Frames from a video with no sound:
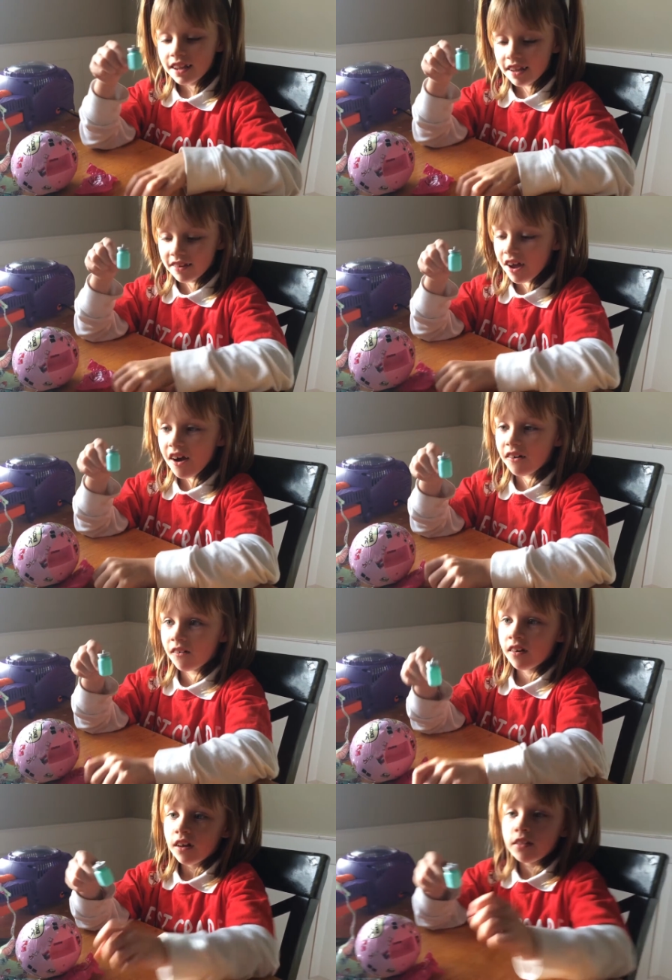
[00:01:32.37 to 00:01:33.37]

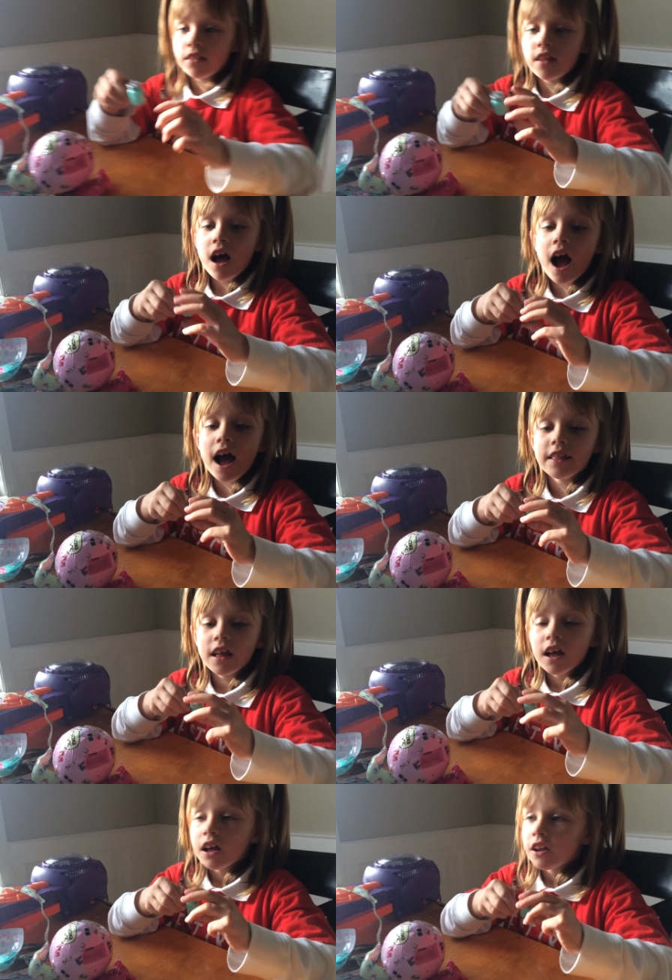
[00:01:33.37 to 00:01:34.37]
No. We don't have that I,
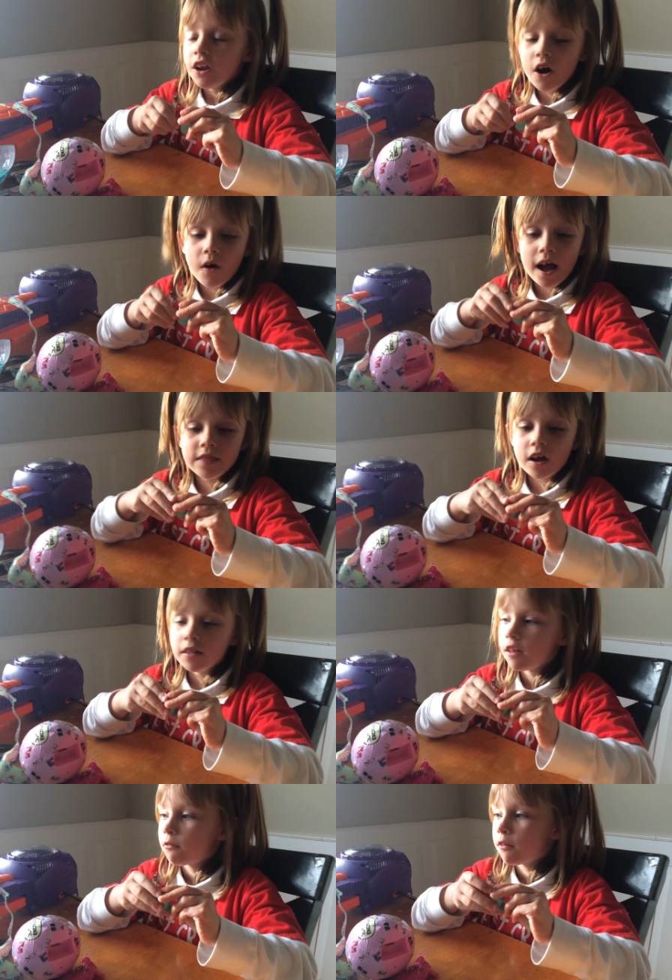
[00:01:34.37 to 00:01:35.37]
one? No, I
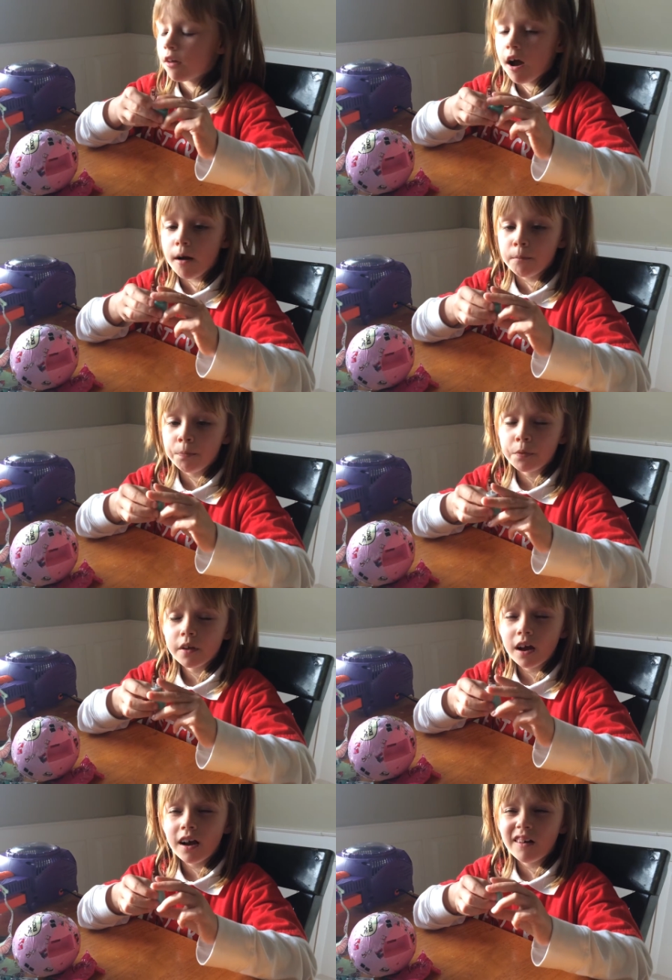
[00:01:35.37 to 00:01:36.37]
thought this was, um,
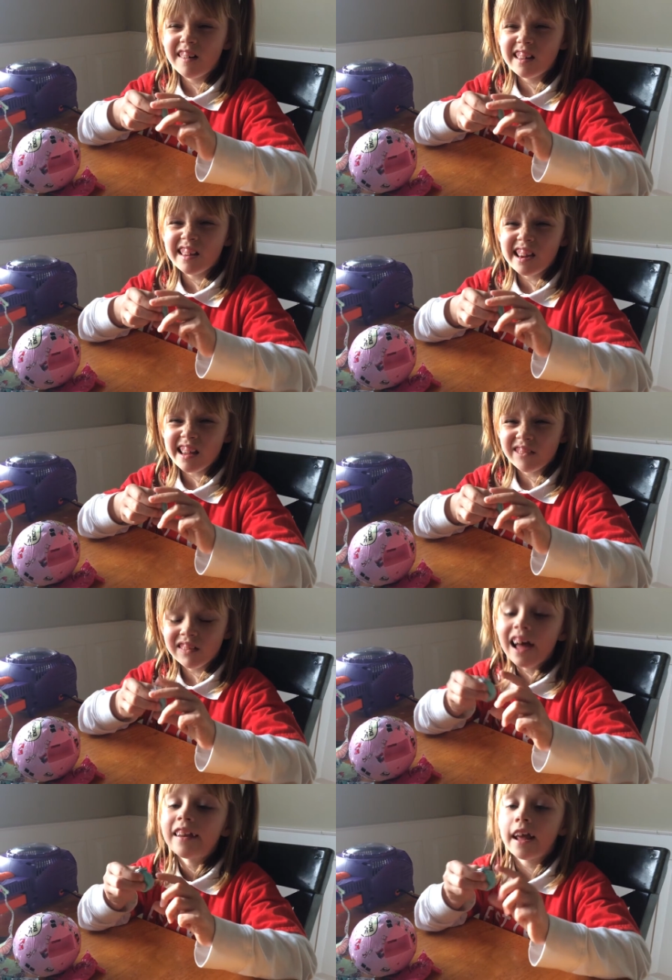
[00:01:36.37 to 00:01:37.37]
it's a name,
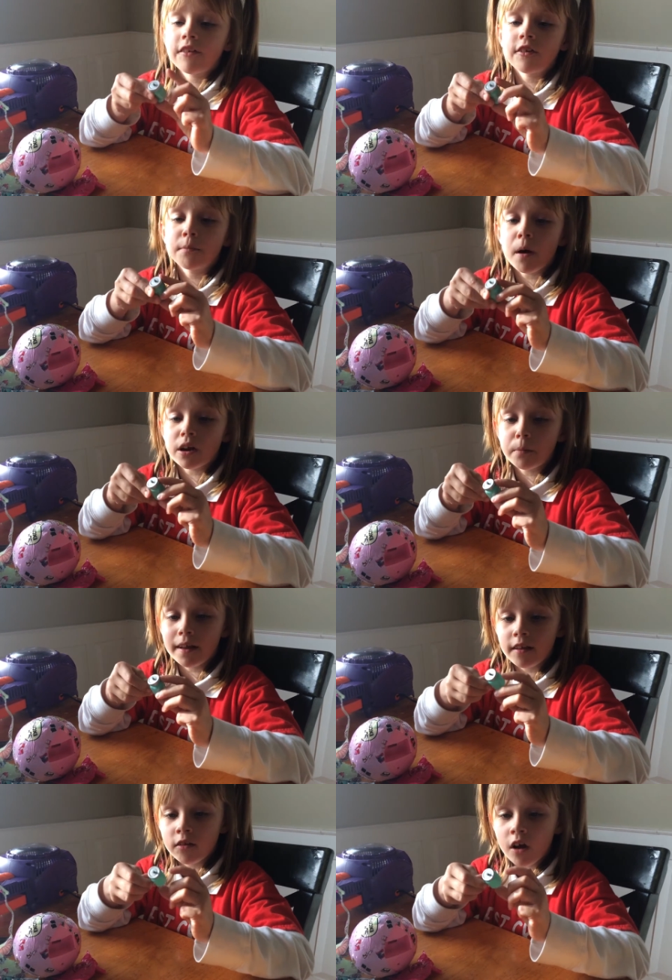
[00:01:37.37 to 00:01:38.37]
line dancer's bottle,
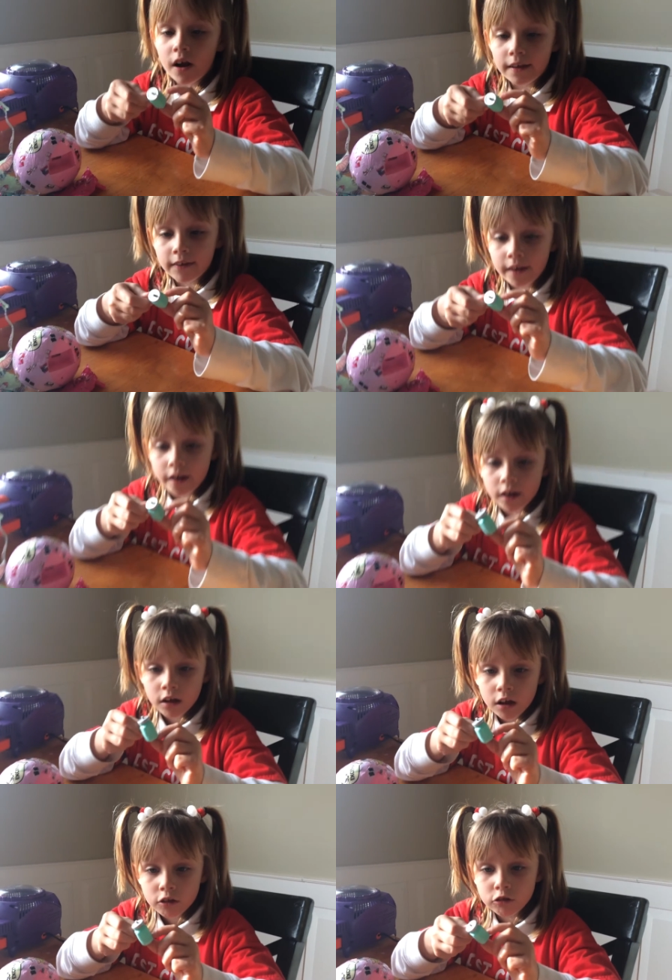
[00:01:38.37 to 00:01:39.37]
but it's not. It's like
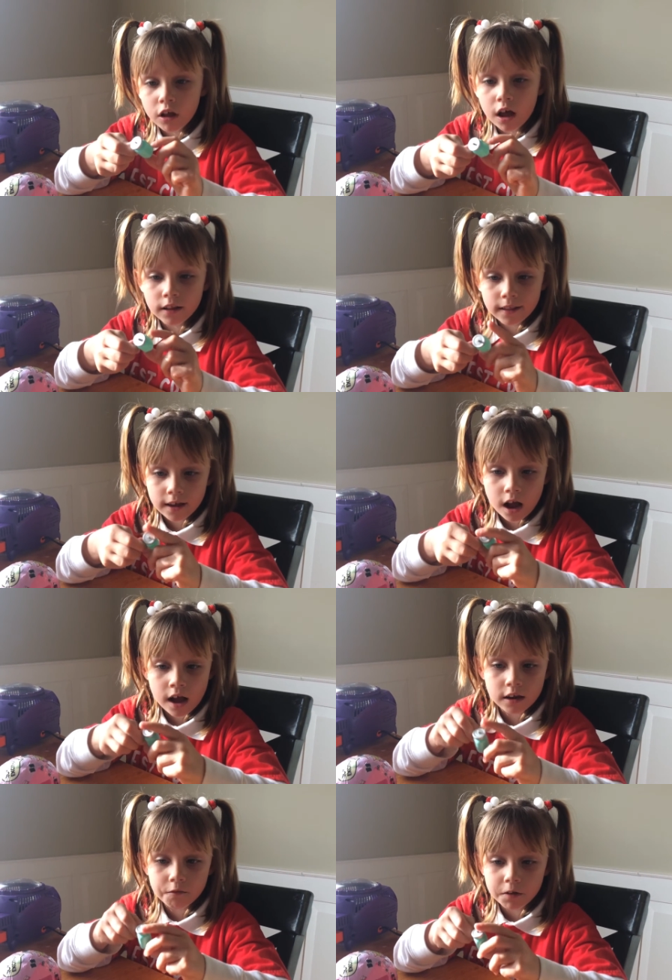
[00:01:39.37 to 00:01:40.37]
a,
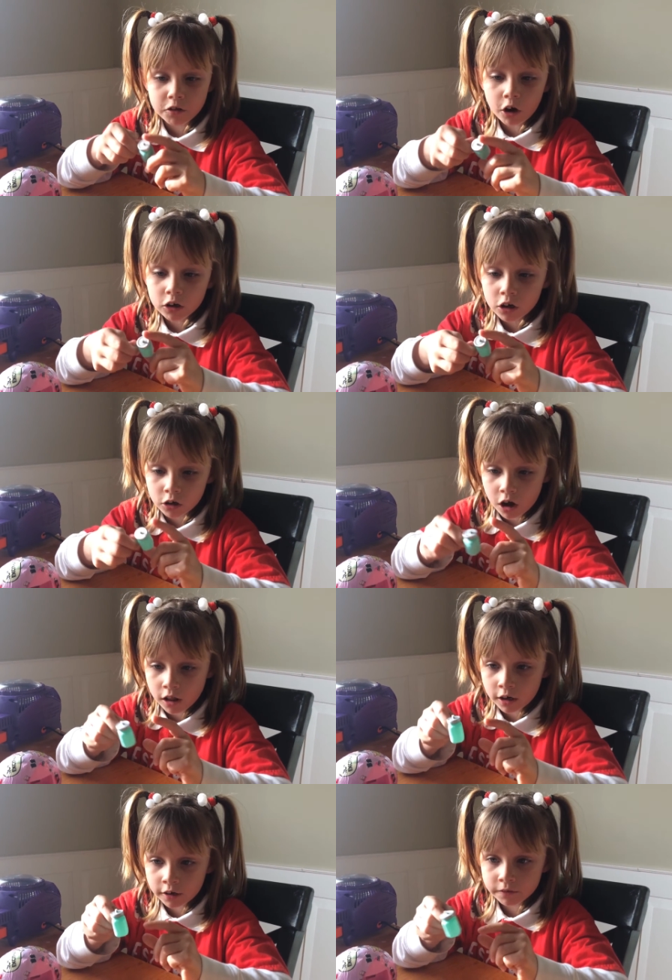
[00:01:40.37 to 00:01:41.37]
kind of a darker
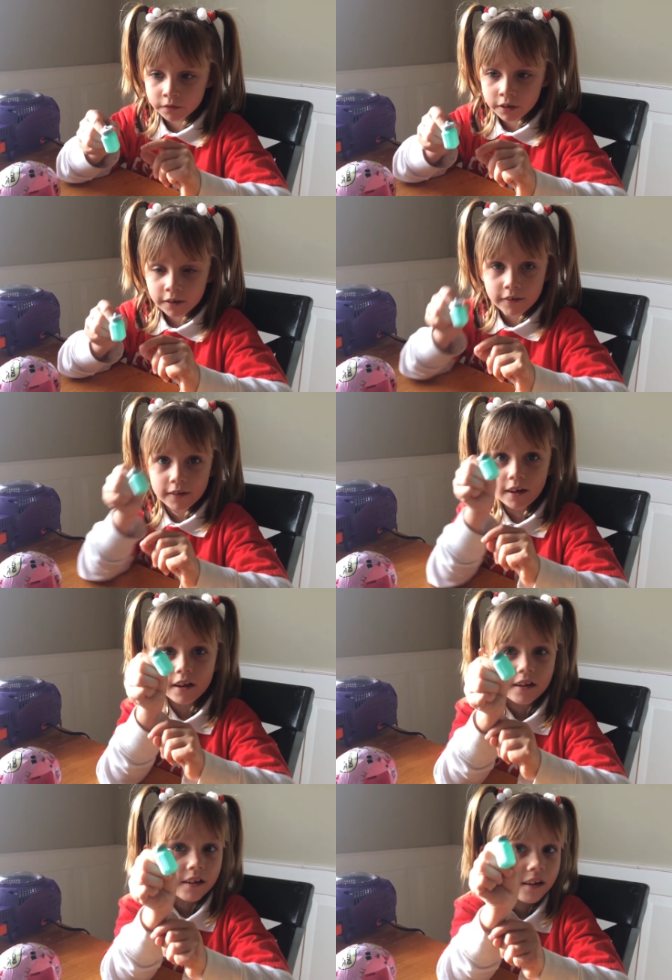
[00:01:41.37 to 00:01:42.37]
color. See
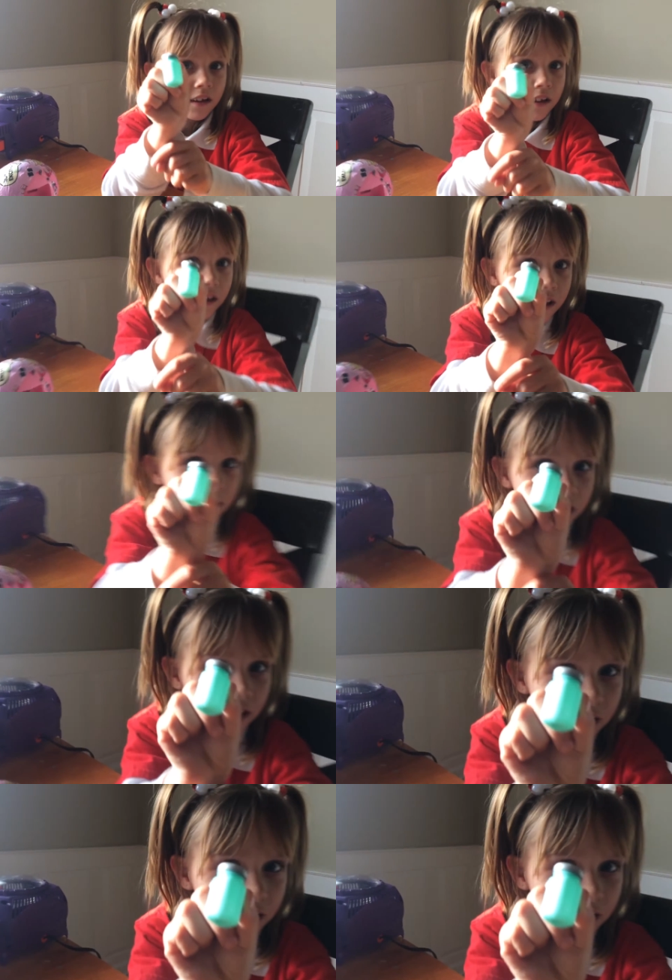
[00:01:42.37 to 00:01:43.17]
it? Oh, okay,